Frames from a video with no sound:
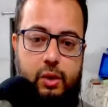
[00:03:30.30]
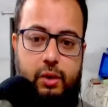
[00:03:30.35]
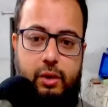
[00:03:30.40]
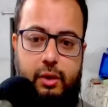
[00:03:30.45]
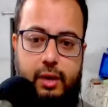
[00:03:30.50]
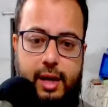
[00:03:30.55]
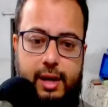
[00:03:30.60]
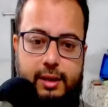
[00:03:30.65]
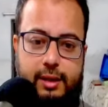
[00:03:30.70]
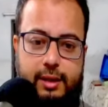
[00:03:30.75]
a
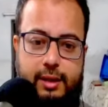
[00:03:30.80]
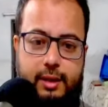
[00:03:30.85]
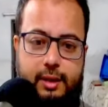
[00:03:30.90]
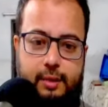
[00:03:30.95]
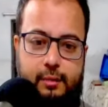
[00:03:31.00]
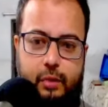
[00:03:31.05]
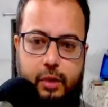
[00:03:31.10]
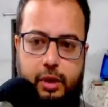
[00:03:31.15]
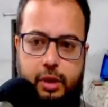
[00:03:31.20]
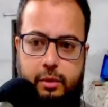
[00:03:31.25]
look at this
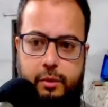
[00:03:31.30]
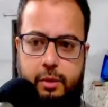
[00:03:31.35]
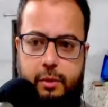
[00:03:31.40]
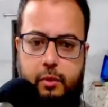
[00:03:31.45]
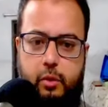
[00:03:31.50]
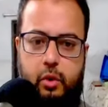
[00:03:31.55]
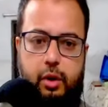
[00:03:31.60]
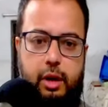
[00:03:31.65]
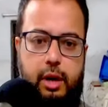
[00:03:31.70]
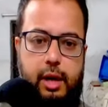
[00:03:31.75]
report a little bit
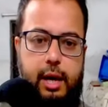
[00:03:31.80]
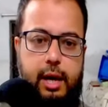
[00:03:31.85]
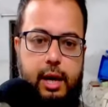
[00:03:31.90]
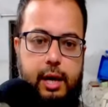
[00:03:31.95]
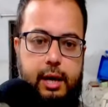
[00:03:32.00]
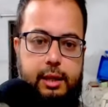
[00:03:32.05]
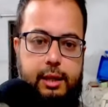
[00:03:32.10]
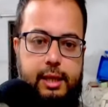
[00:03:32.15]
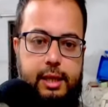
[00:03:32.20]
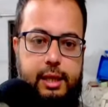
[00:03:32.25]
more.
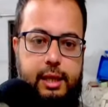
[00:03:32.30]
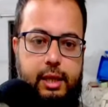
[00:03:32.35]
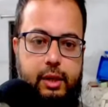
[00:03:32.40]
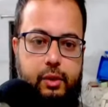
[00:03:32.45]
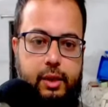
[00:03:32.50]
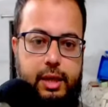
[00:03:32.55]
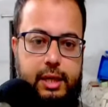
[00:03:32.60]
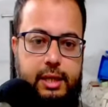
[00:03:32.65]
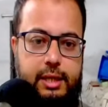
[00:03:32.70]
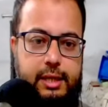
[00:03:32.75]
The
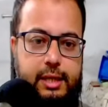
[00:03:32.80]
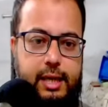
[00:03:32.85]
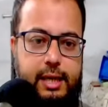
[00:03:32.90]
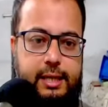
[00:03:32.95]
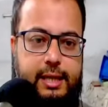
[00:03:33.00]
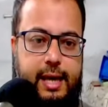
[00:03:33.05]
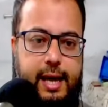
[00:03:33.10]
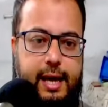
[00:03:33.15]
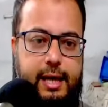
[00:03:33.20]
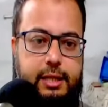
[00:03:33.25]
United
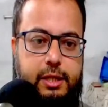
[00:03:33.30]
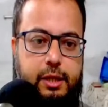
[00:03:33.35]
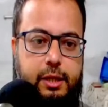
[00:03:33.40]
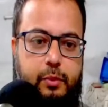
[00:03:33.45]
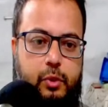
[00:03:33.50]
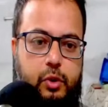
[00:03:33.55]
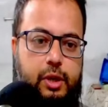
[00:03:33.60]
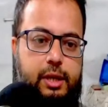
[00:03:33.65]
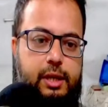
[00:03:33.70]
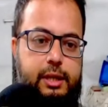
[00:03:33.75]
States has
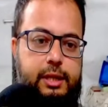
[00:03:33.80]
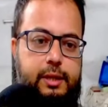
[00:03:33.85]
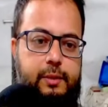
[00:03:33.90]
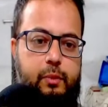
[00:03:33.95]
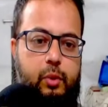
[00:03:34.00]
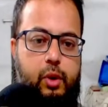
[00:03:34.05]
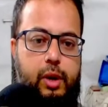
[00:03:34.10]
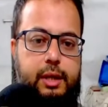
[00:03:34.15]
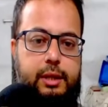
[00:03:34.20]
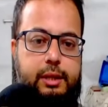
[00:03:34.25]
reportedly
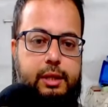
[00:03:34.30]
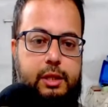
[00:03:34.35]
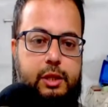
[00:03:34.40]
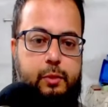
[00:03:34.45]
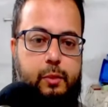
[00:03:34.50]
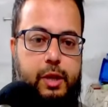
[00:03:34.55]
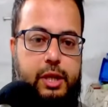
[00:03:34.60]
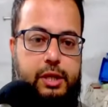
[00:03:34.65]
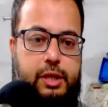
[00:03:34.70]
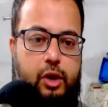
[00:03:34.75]
deployed
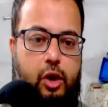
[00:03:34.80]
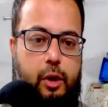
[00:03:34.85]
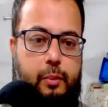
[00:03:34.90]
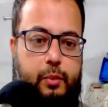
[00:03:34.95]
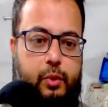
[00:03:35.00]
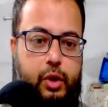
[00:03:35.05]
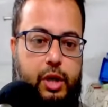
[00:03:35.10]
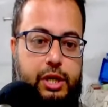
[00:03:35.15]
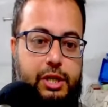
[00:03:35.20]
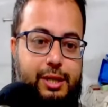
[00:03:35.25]
special
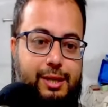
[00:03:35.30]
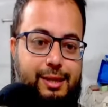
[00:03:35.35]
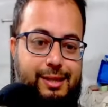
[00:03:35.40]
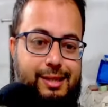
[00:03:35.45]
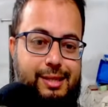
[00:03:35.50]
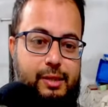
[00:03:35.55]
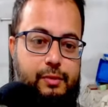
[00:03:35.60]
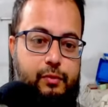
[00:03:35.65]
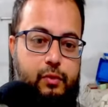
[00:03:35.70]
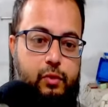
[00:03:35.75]

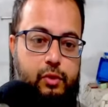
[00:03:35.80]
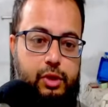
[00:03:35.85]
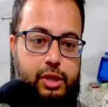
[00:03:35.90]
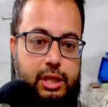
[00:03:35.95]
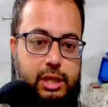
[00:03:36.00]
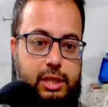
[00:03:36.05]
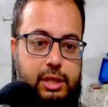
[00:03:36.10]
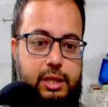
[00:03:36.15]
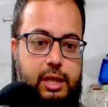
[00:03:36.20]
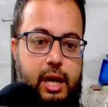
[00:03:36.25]
operations
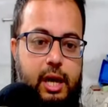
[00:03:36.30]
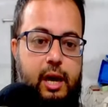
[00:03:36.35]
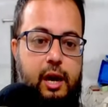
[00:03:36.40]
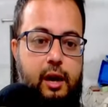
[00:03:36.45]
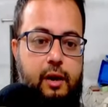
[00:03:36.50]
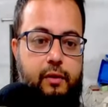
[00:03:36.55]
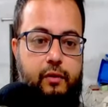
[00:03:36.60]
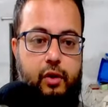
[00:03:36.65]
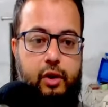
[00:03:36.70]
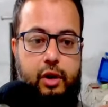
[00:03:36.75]
forces
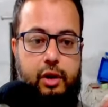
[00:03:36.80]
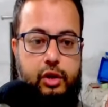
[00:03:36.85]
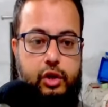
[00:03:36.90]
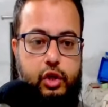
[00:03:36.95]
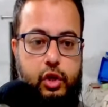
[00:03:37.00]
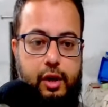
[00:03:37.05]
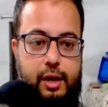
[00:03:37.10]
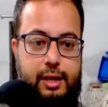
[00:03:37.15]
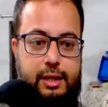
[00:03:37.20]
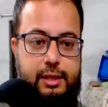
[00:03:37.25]
for
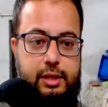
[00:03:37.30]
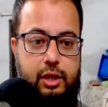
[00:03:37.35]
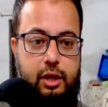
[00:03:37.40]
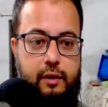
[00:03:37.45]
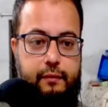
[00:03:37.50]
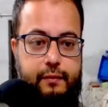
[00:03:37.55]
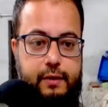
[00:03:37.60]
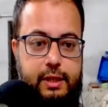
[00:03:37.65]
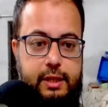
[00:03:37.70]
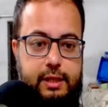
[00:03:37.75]
joint
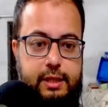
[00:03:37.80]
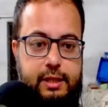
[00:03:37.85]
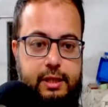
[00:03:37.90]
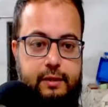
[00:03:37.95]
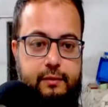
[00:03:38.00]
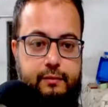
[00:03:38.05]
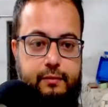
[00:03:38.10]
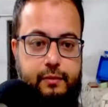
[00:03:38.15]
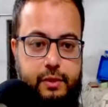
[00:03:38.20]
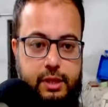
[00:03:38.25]

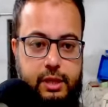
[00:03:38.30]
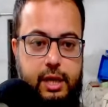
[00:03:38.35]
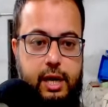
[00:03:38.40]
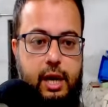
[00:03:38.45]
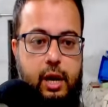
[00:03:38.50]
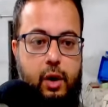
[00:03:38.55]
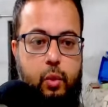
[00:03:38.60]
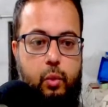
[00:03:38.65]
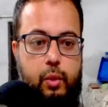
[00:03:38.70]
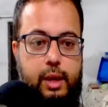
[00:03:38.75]
offensives
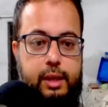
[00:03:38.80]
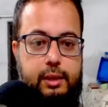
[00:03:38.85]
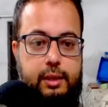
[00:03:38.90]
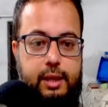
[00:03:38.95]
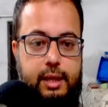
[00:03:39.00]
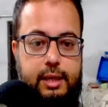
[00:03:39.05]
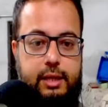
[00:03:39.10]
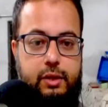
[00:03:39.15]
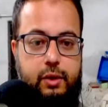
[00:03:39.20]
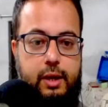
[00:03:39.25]
with
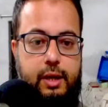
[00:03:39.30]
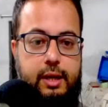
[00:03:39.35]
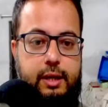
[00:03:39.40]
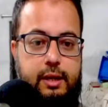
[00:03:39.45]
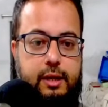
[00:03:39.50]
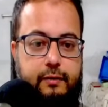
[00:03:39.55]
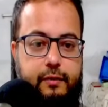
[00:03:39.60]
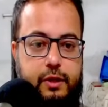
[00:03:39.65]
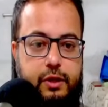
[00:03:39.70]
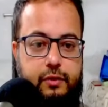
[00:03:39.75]
the Israeli
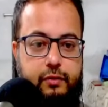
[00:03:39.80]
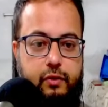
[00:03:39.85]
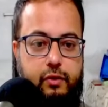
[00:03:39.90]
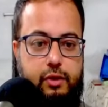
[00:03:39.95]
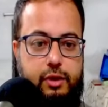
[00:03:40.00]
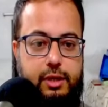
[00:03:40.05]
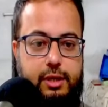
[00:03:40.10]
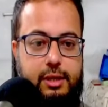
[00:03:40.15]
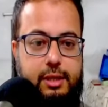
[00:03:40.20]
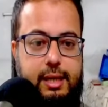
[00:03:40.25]
Defense
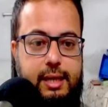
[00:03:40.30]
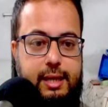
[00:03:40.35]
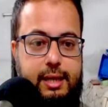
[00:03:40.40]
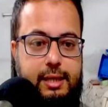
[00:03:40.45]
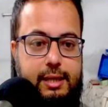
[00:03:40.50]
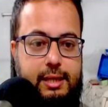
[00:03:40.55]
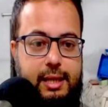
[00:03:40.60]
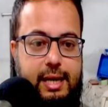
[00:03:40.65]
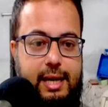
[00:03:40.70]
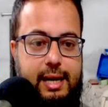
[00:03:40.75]
Forces
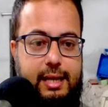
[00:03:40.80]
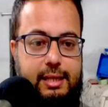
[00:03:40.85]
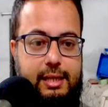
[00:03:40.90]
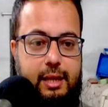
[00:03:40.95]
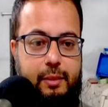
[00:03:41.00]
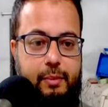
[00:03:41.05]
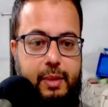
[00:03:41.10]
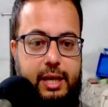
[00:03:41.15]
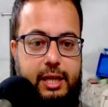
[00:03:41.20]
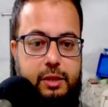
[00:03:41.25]
against the
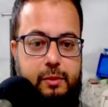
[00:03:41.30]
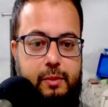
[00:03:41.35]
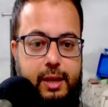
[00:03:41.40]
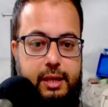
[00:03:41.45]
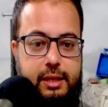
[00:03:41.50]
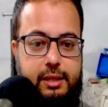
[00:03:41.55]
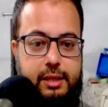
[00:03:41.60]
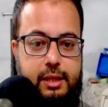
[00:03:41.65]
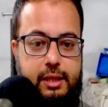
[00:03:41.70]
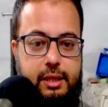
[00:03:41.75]
Gaza-based
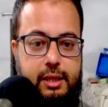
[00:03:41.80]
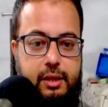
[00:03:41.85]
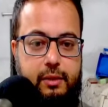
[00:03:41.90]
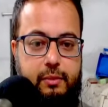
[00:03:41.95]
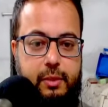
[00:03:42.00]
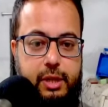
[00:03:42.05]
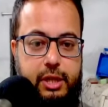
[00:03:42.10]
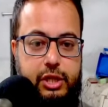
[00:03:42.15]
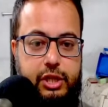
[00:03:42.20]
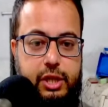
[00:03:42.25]
Palestinian
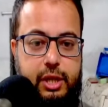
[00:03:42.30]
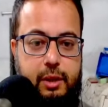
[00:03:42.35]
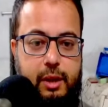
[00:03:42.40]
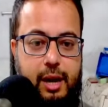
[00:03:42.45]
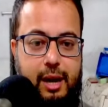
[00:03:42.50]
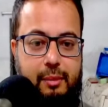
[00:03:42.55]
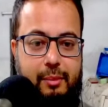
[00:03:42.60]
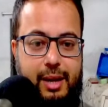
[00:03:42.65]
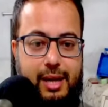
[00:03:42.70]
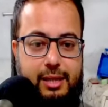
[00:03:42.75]
militia
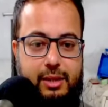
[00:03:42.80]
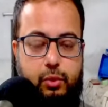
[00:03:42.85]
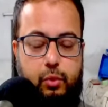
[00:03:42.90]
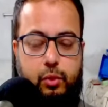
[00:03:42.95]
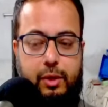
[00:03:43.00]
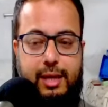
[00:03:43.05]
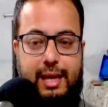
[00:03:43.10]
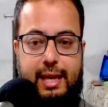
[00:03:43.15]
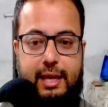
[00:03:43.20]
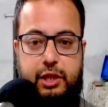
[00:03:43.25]
Hamas.
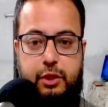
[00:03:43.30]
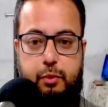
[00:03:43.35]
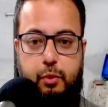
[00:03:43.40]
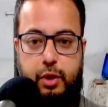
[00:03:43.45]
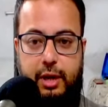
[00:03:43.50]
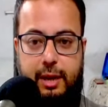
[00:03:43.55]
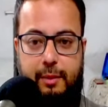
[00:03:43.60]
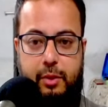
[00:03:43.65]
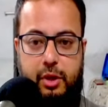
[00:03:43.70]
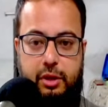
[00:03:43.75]
We
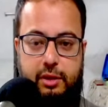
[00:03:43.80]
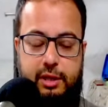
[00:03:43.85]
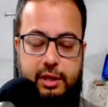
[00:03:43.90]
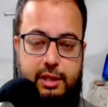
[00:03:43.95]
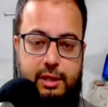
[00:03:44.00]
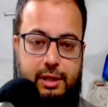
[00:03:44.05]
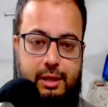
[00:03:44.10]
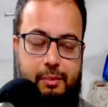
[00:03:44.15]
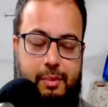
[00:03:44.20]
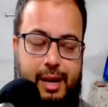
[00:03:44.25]
spoke about this
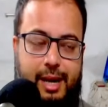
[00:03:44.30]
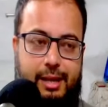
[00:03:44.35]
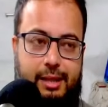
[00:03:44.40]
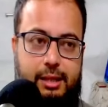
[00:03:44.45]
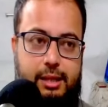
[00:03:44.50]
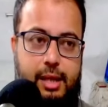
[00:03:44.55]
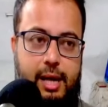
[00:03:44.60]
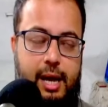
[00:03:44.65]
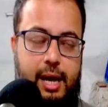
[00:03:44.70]
in the past,